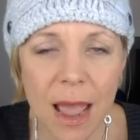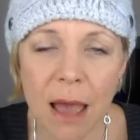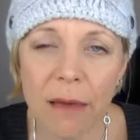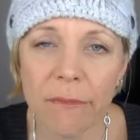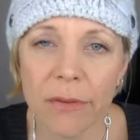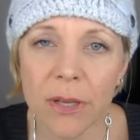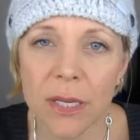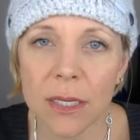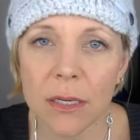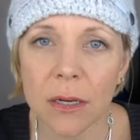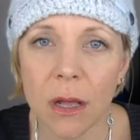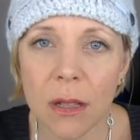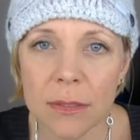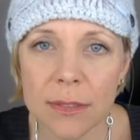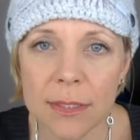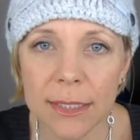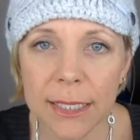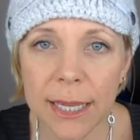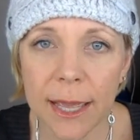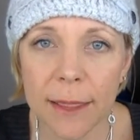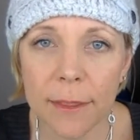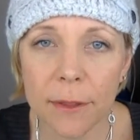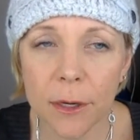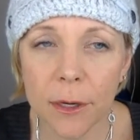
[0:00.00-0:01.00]
having it
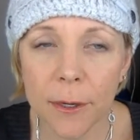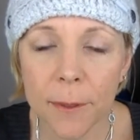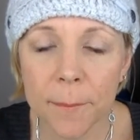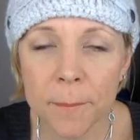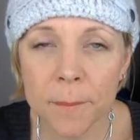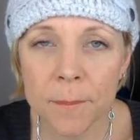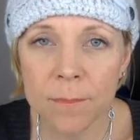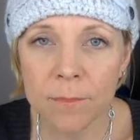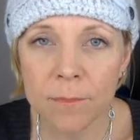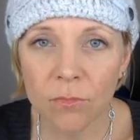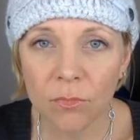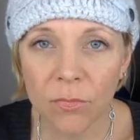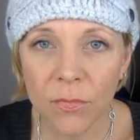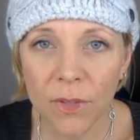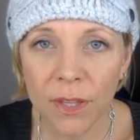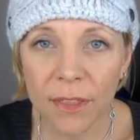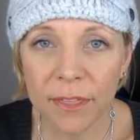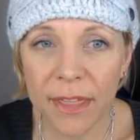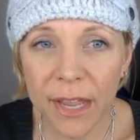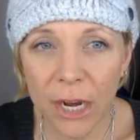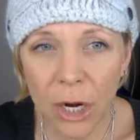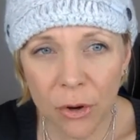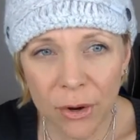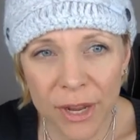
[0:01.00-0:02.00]
altogether.
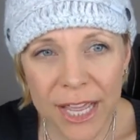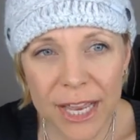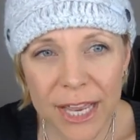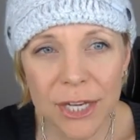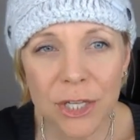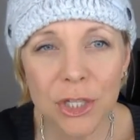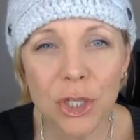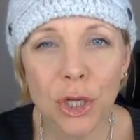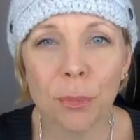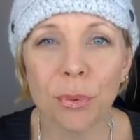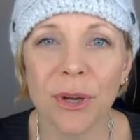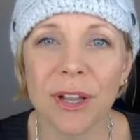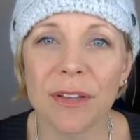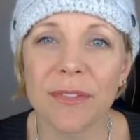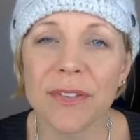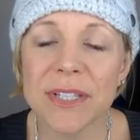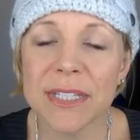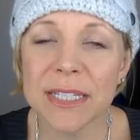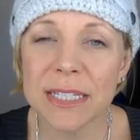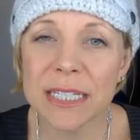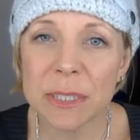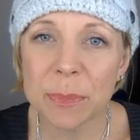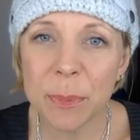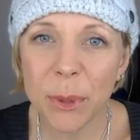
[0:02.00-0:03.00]
Therein, your
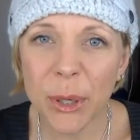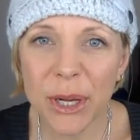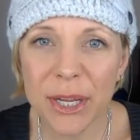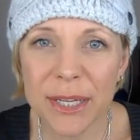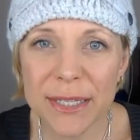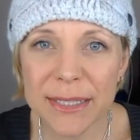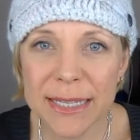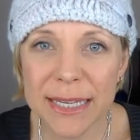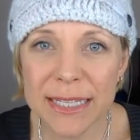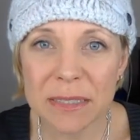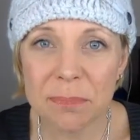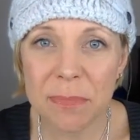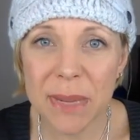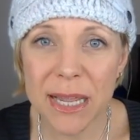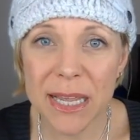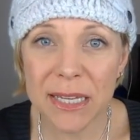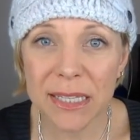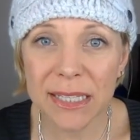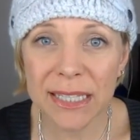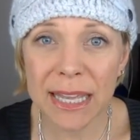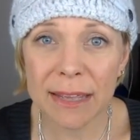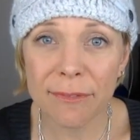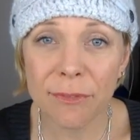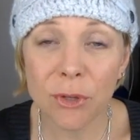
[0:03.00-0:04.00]
previous experience
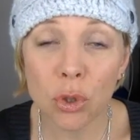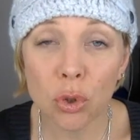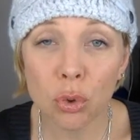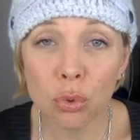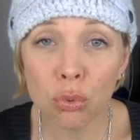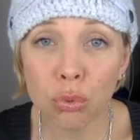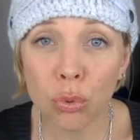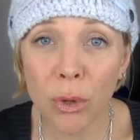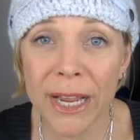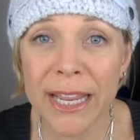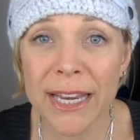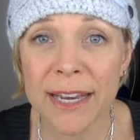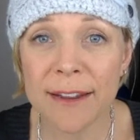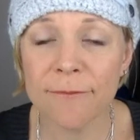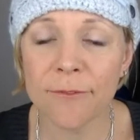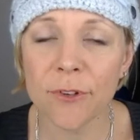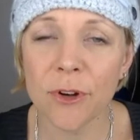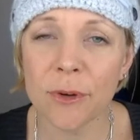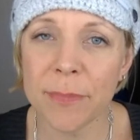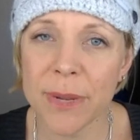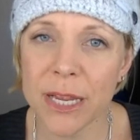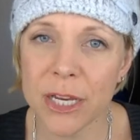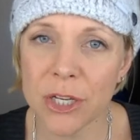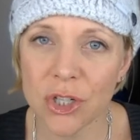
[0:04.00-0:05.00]
gave you great
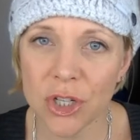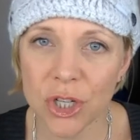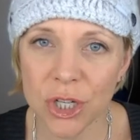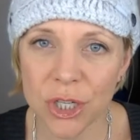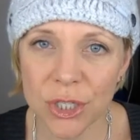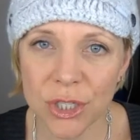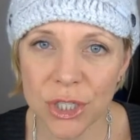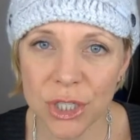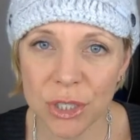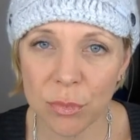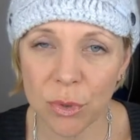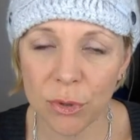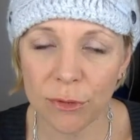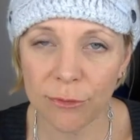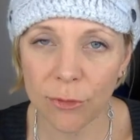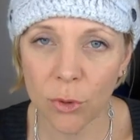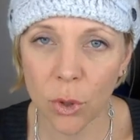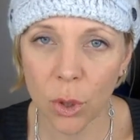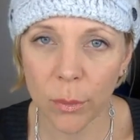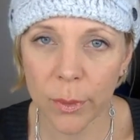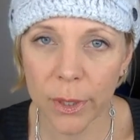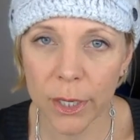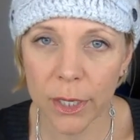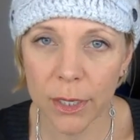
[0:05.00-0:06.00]
information to move
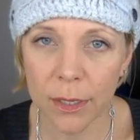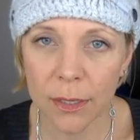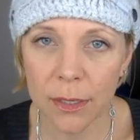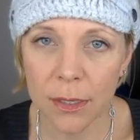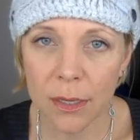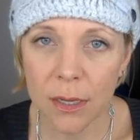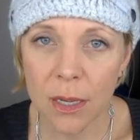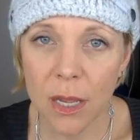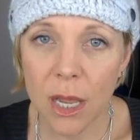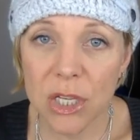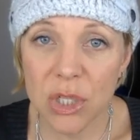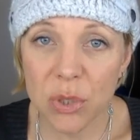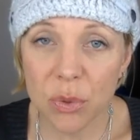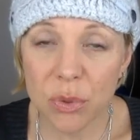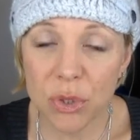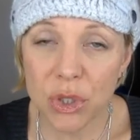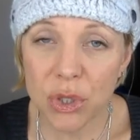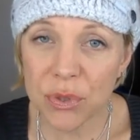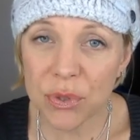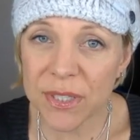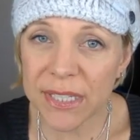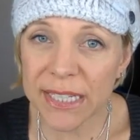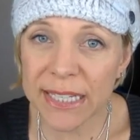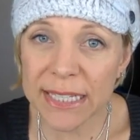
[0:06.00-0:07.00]
forward. So in
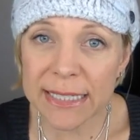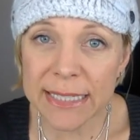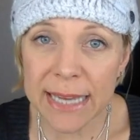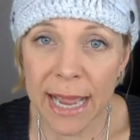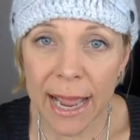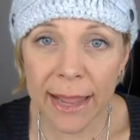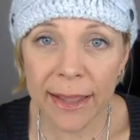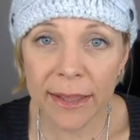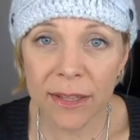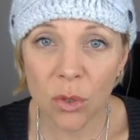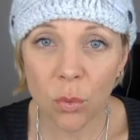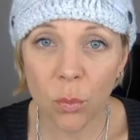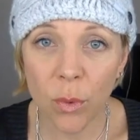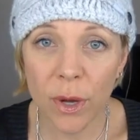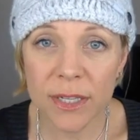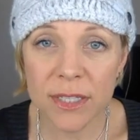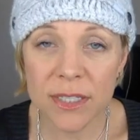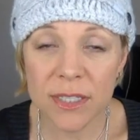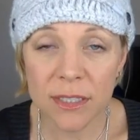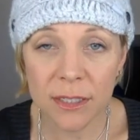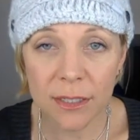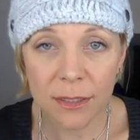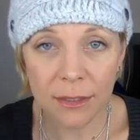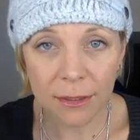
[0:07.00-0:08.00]
choosing a diet, you
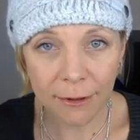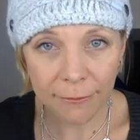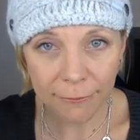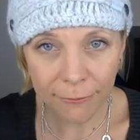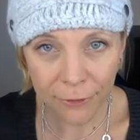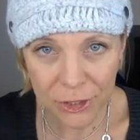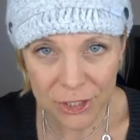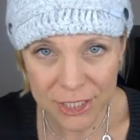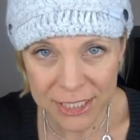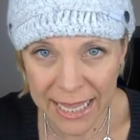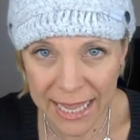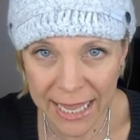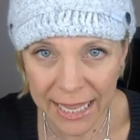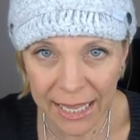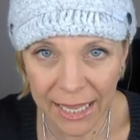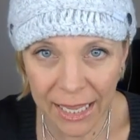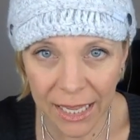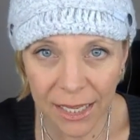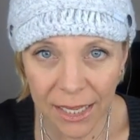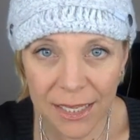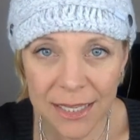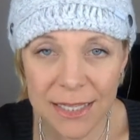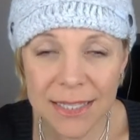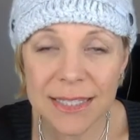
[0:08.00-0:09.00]
want to, first
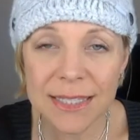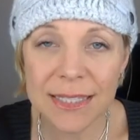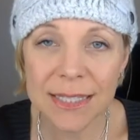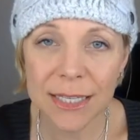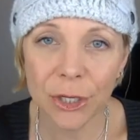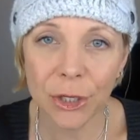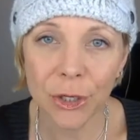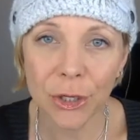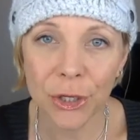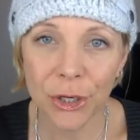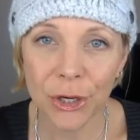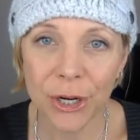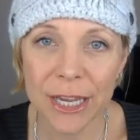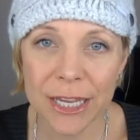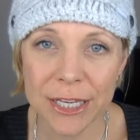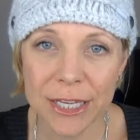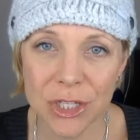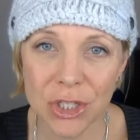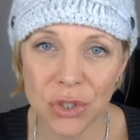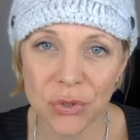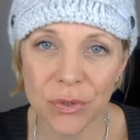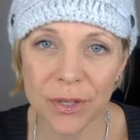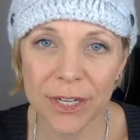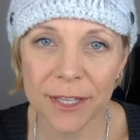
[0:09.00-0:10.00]
thing, consider your
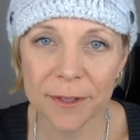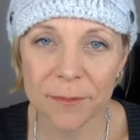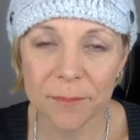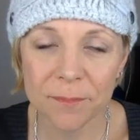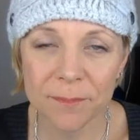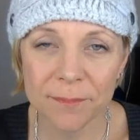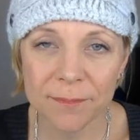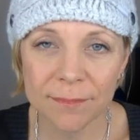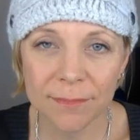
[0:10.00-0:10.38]
history.